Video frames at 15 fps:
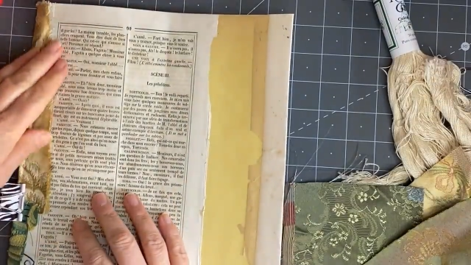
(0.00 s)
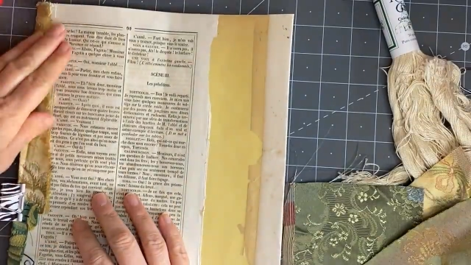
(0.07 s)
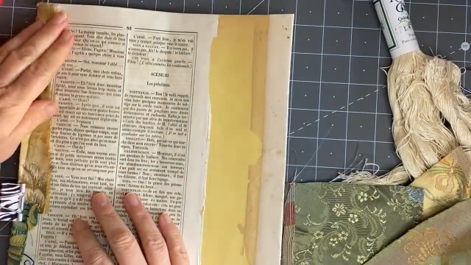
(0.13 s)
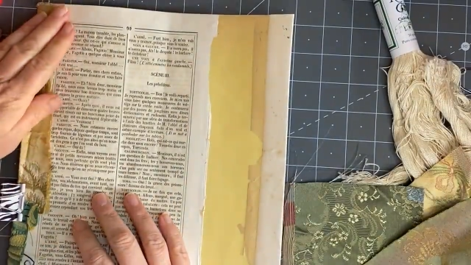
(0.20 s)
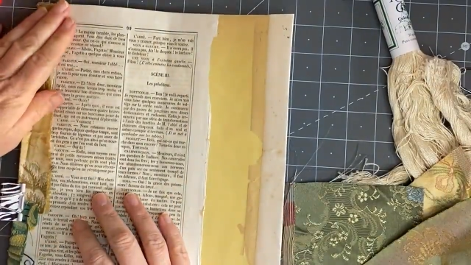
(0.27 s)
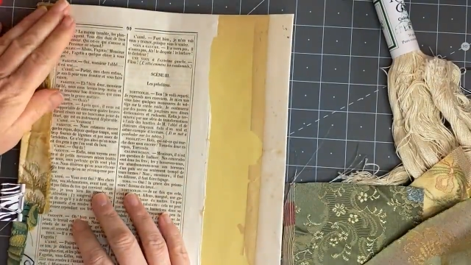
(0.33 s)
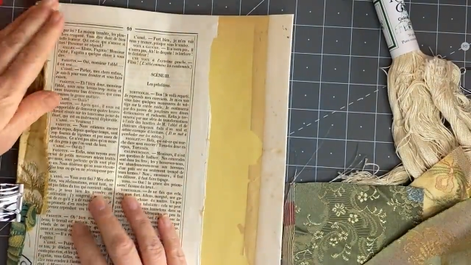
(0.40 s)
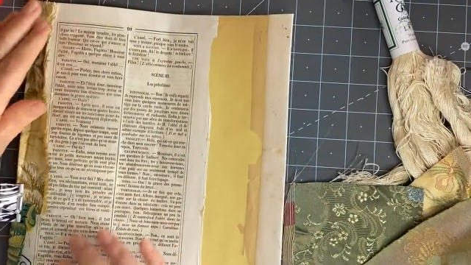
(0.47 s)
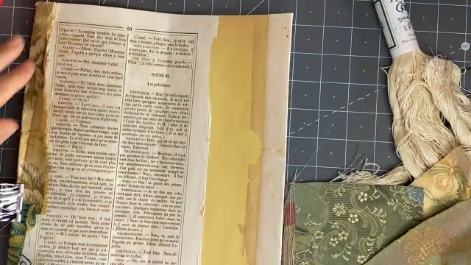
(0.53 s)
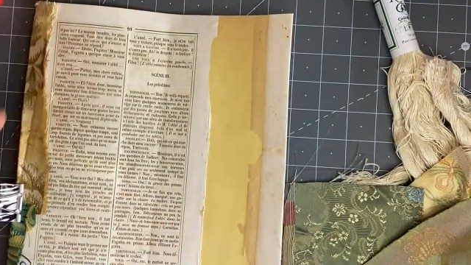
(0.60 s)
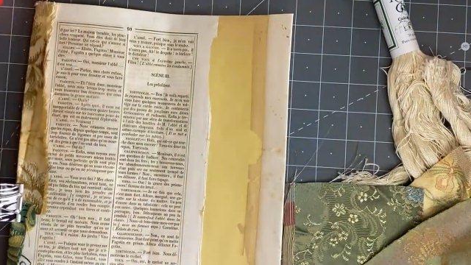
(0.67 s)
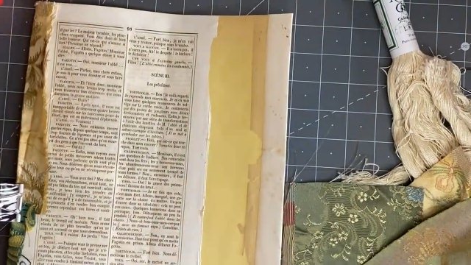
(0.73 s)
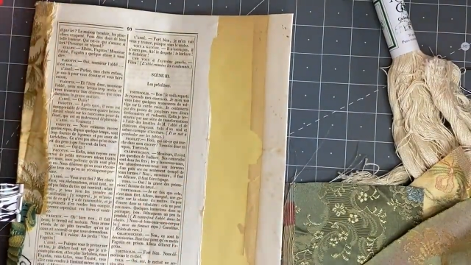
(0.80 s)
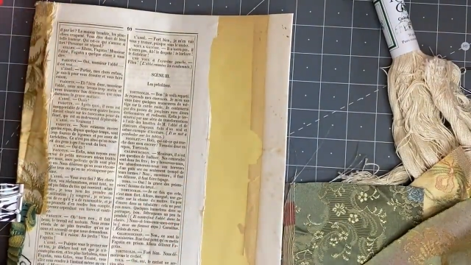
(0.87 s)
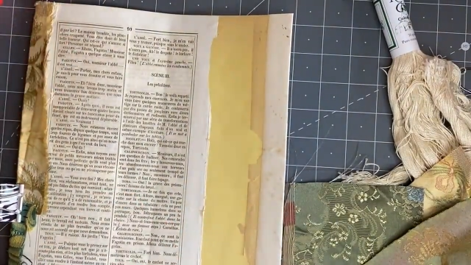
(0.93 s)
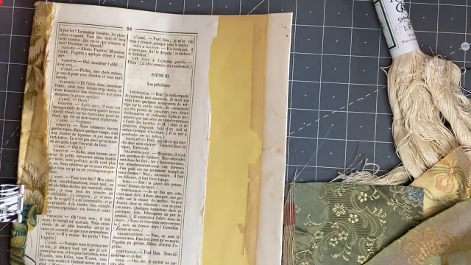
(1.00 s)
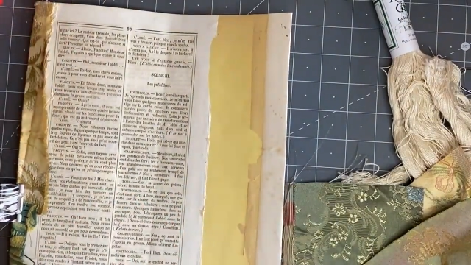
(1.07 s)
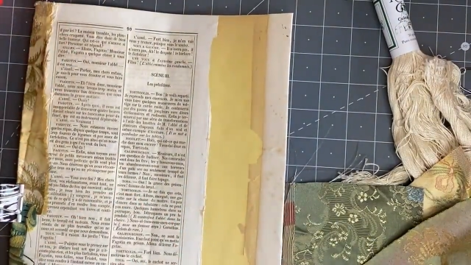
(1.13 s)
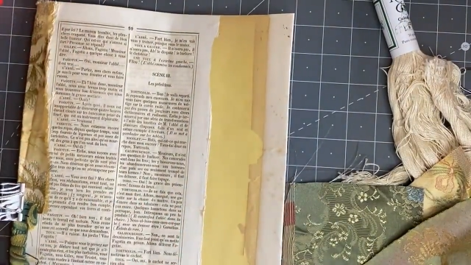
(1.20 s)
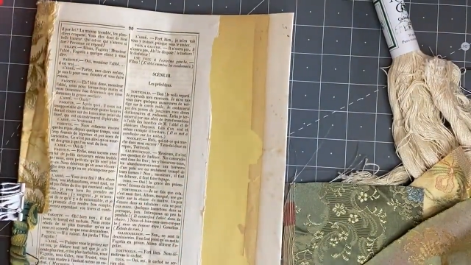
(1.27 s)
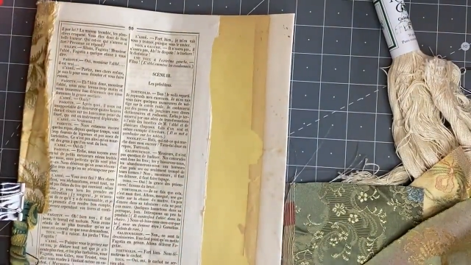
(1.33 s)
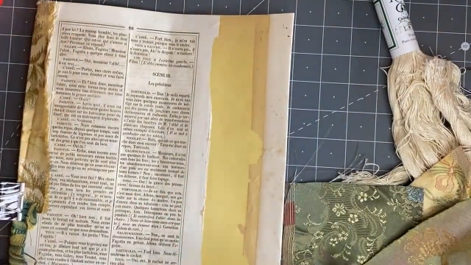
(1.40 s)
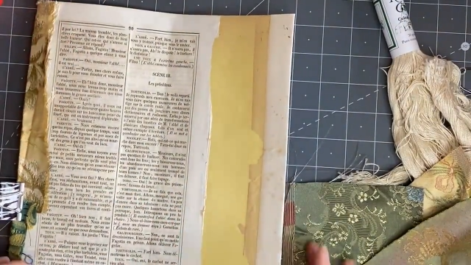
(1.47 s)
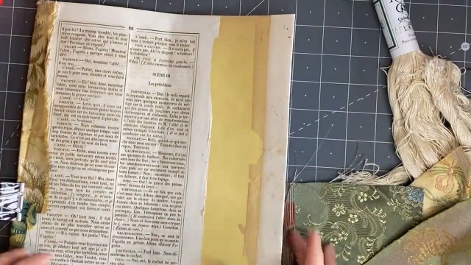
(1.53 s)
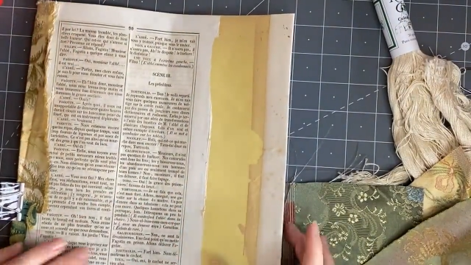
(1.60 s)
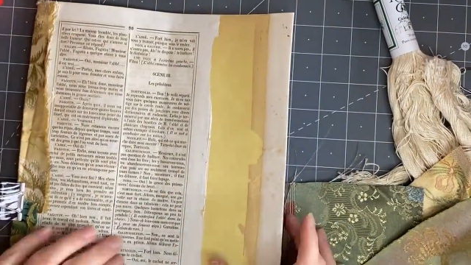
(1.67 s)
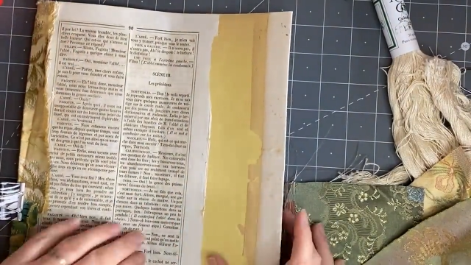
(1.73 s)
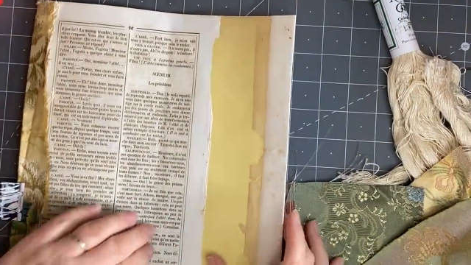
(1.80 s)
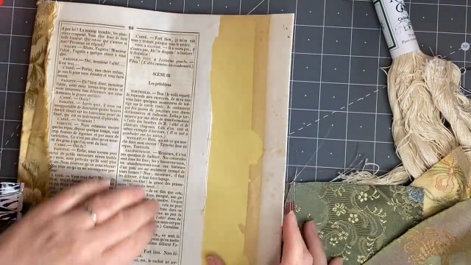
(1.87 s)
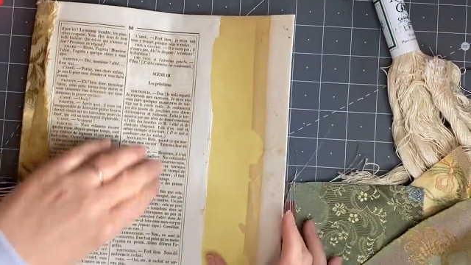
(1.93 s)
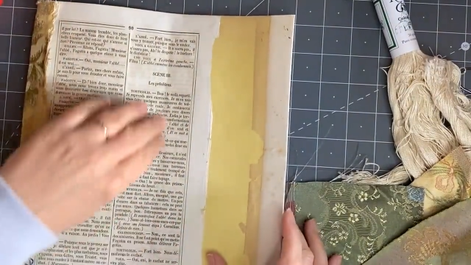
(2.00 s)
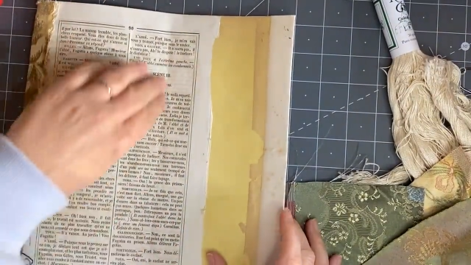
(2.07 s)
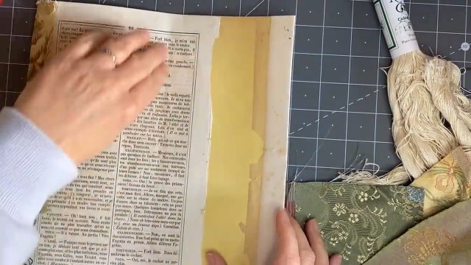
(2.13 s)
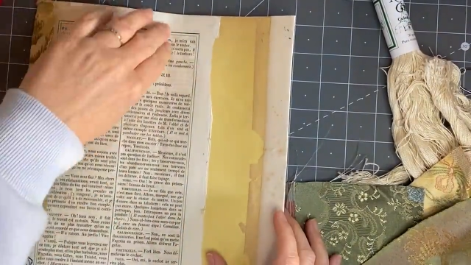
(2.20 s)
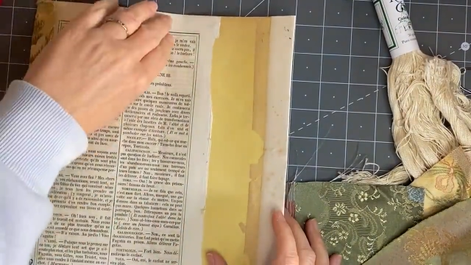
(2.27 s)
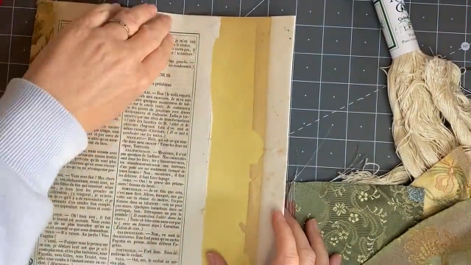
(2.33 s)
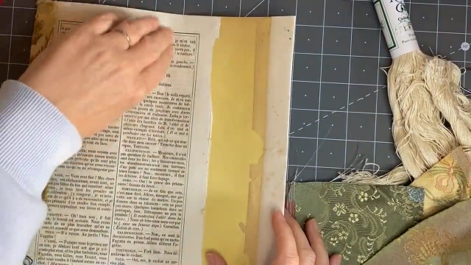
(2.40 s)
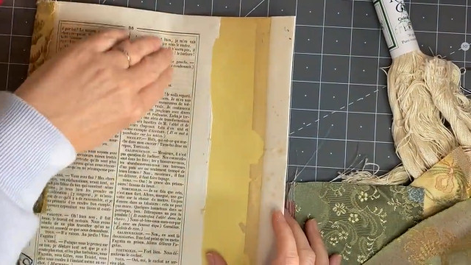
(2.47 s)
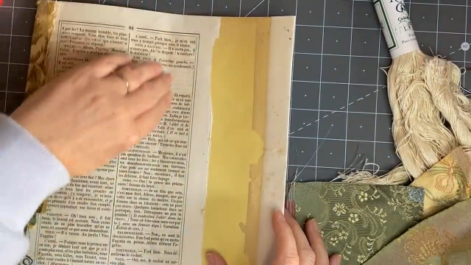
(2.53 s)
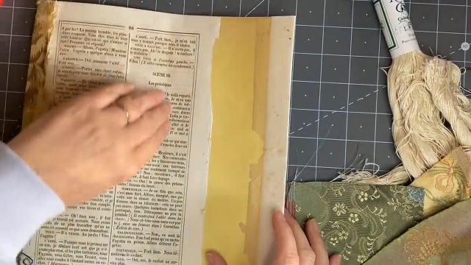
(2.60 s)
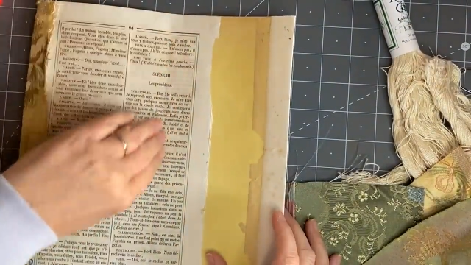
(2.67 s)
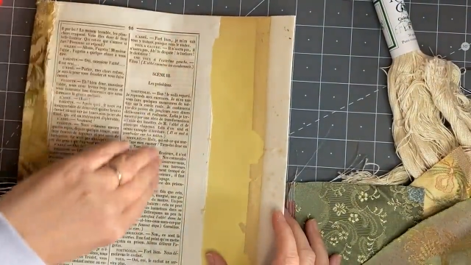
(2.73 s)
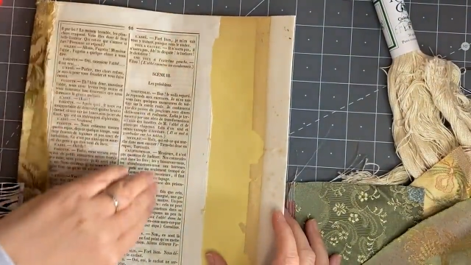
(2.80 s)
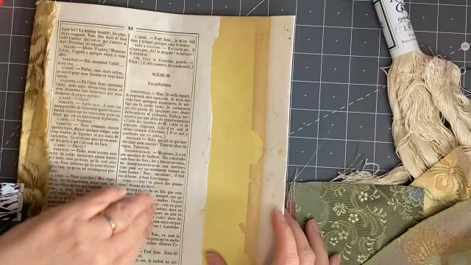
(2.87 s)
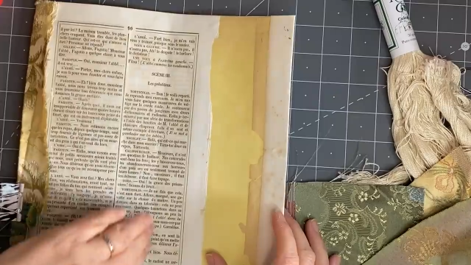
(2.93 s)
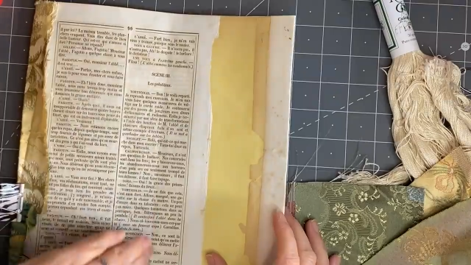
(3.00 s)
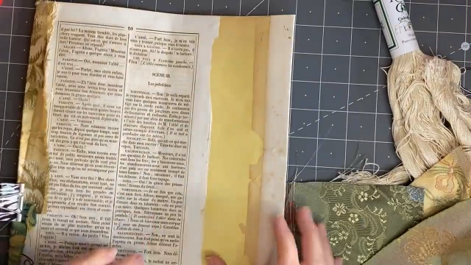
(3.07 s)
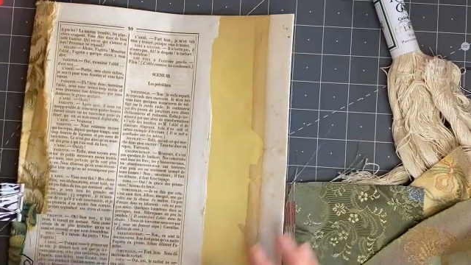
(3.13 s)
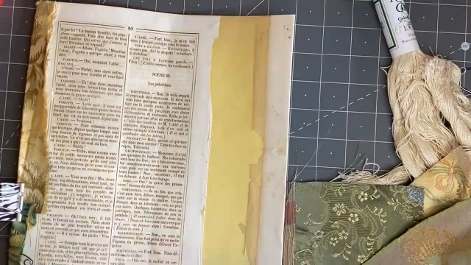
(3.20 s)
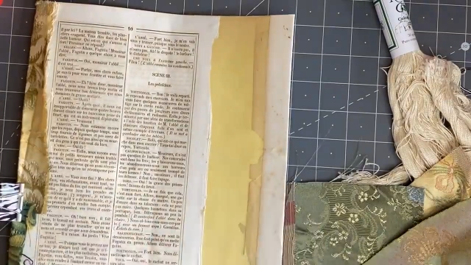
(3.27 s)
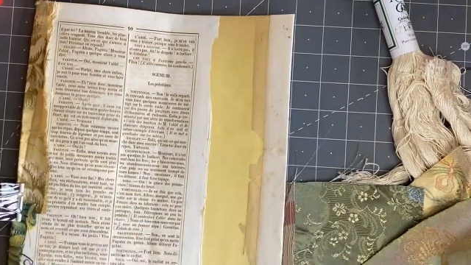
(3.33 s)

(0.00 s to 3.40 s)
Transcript: [unreadable: no face in view]